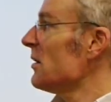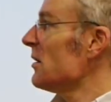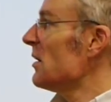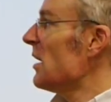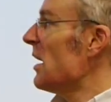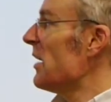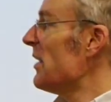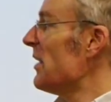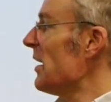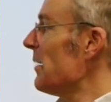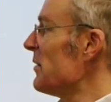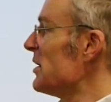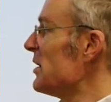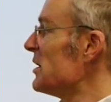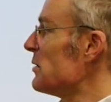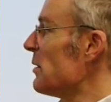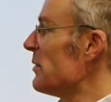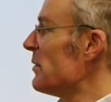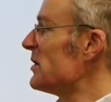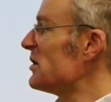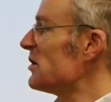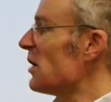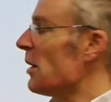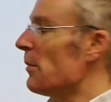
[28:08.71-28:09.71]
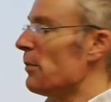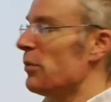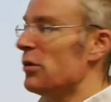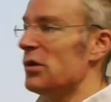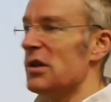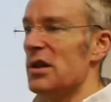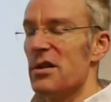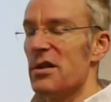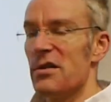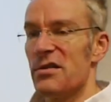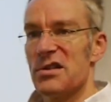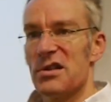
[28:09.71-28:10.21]
And that means when we start
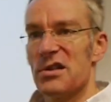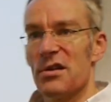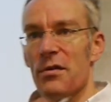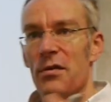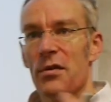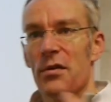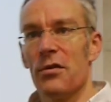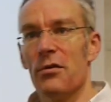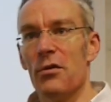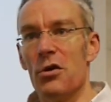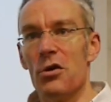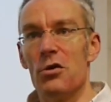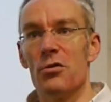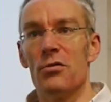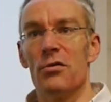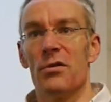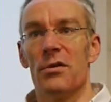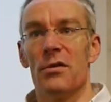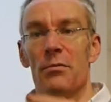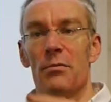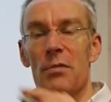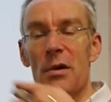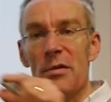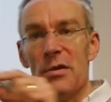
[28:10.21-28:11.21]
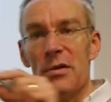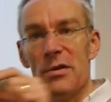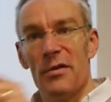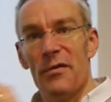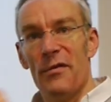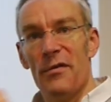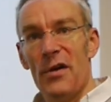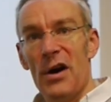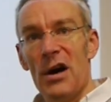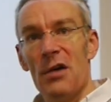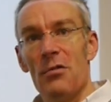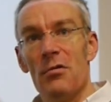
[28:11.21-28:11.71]
pulling the stuff through, the
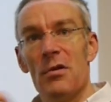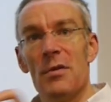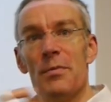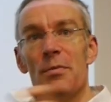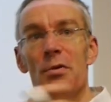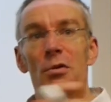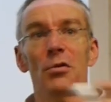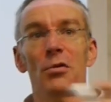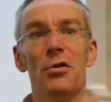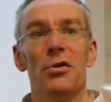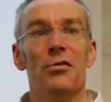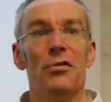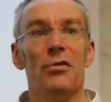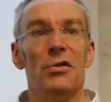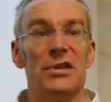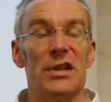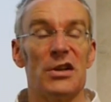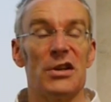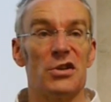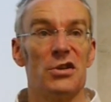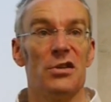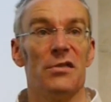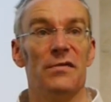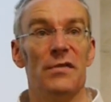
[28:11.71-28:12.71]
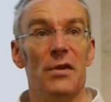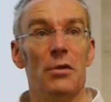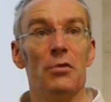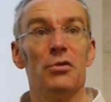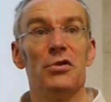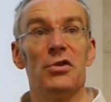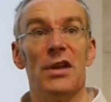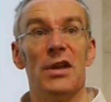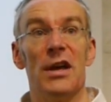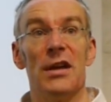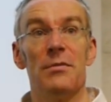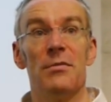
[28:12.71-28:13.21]
file we pull through is actually the
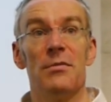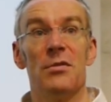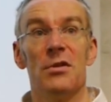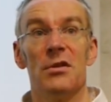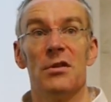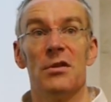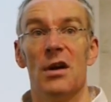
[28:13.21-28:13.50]
folder name,